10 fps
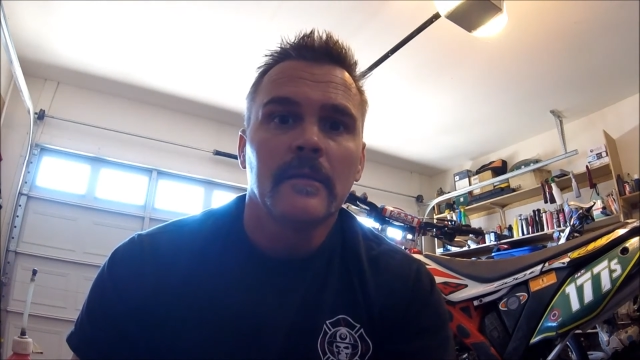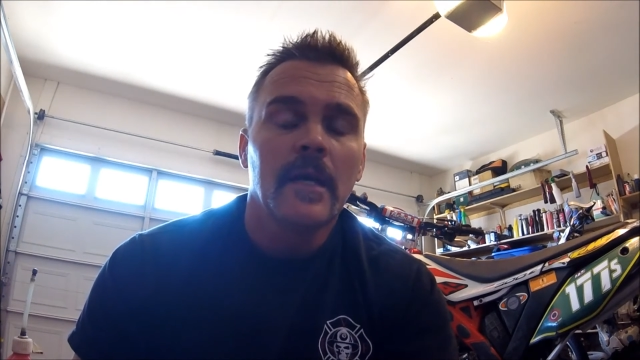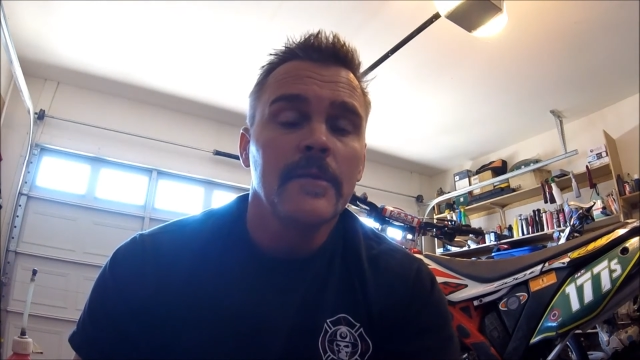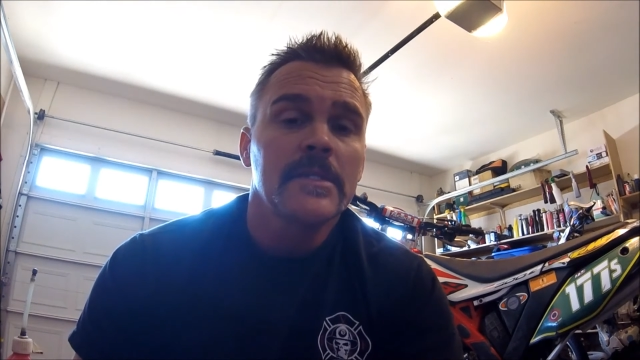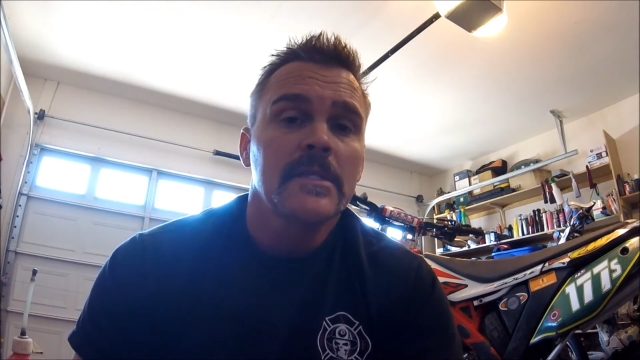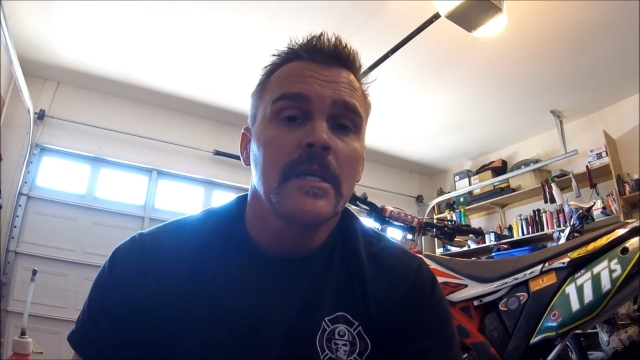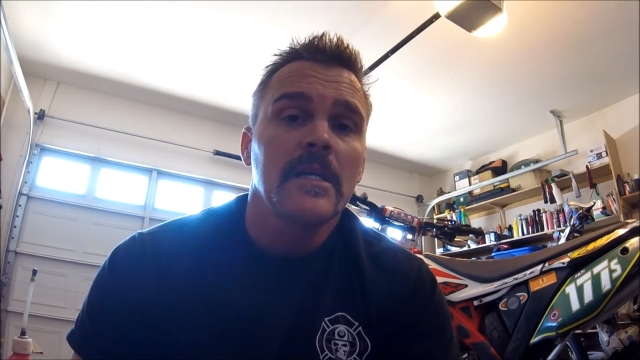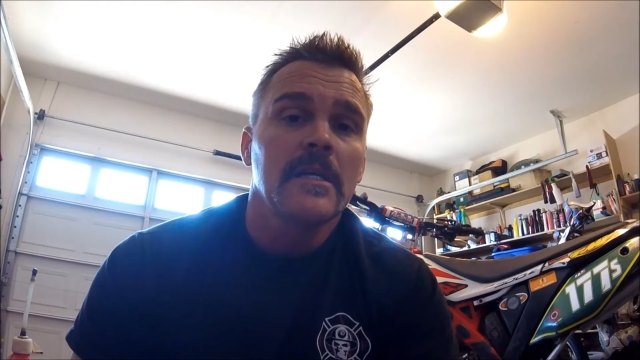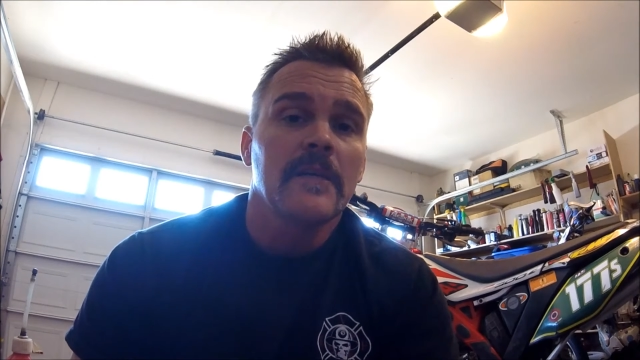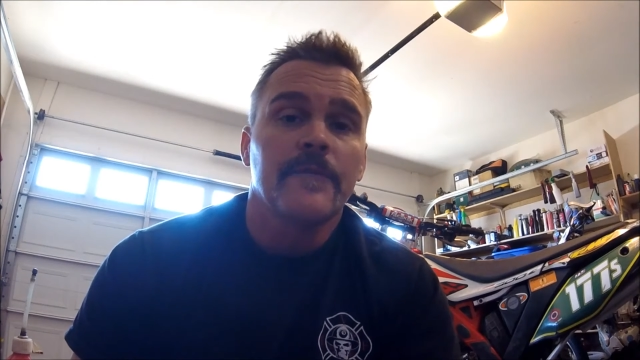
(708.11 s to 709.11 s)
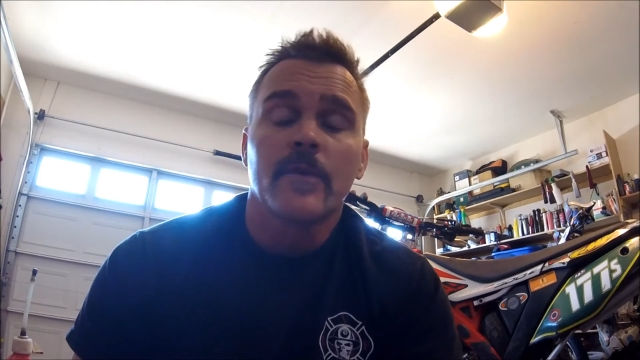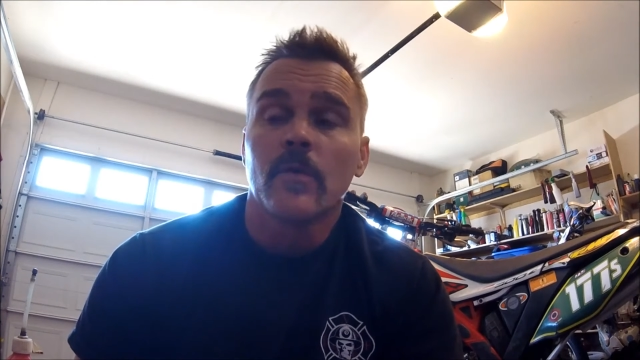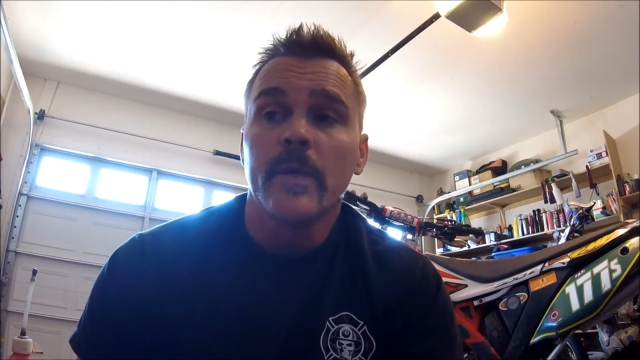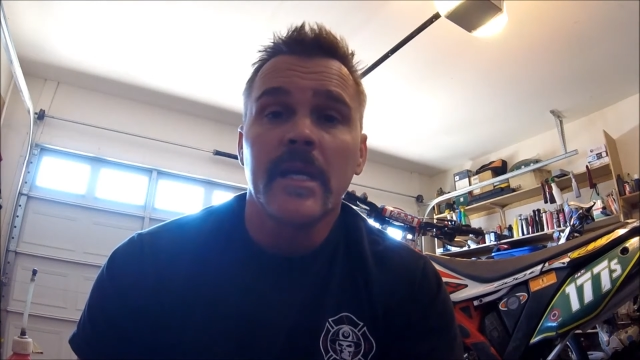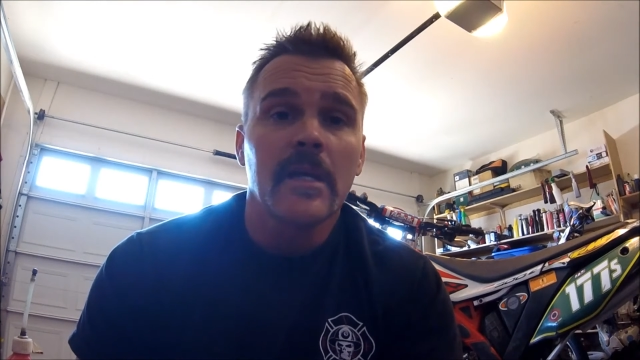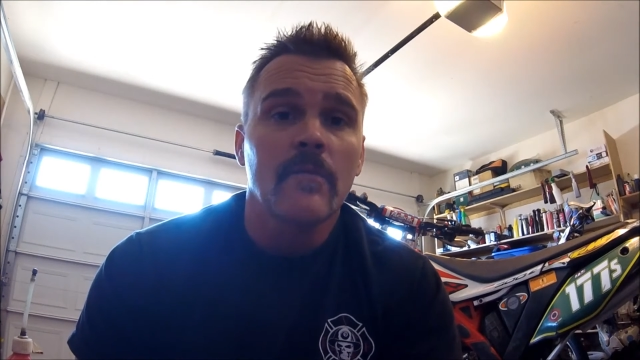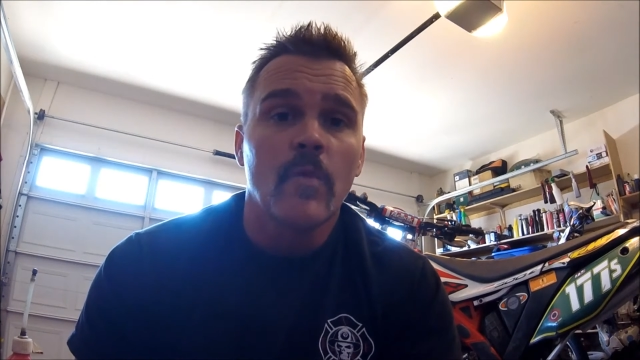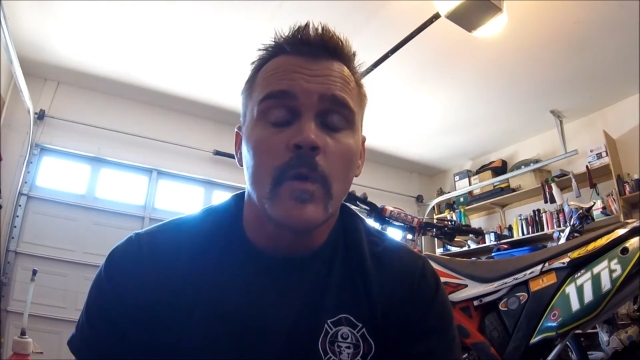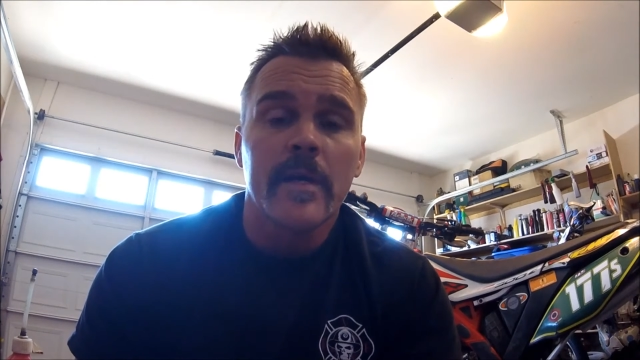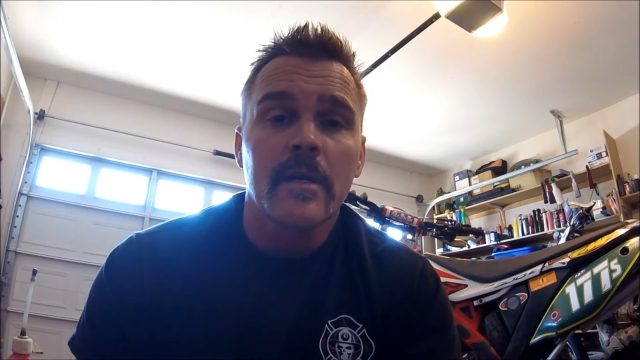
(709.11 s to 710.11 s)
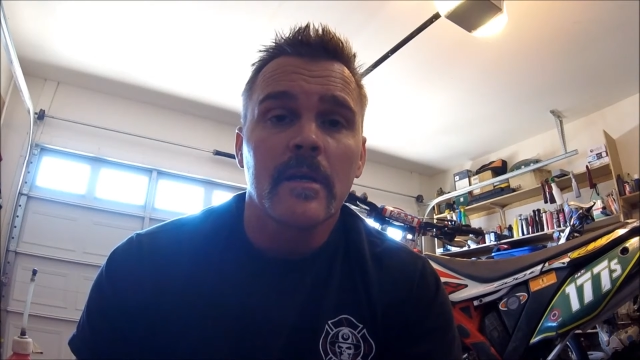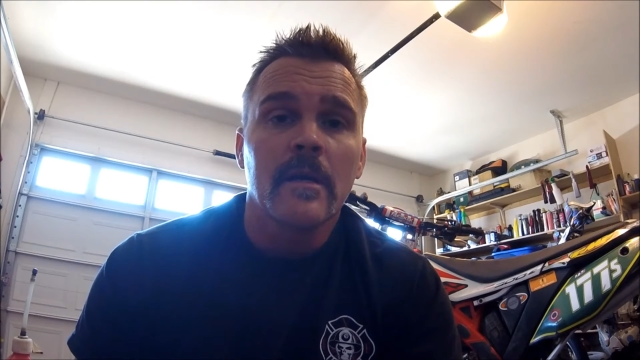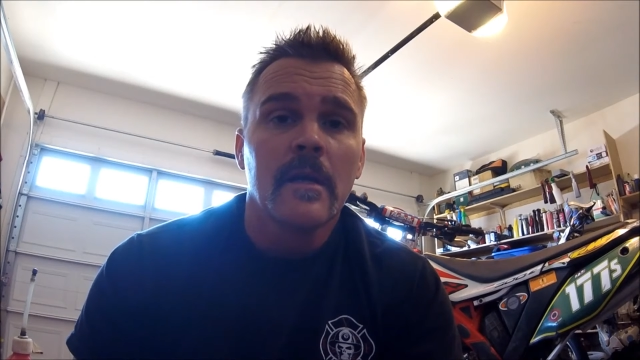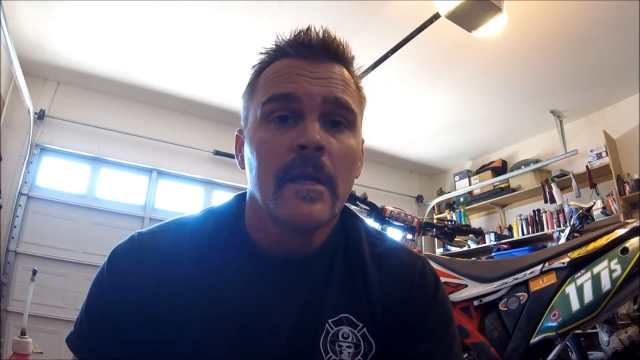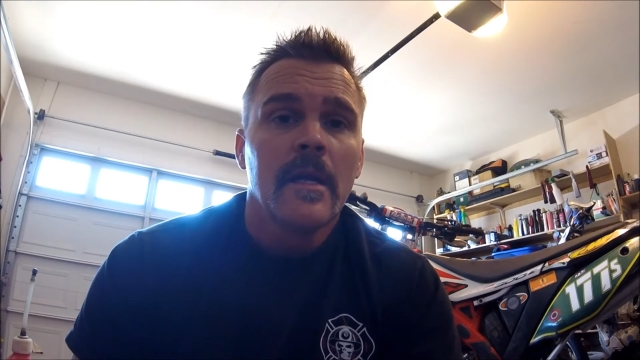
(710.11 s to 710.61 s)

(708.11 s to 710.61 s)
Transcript: I would say if you're a weekend warrior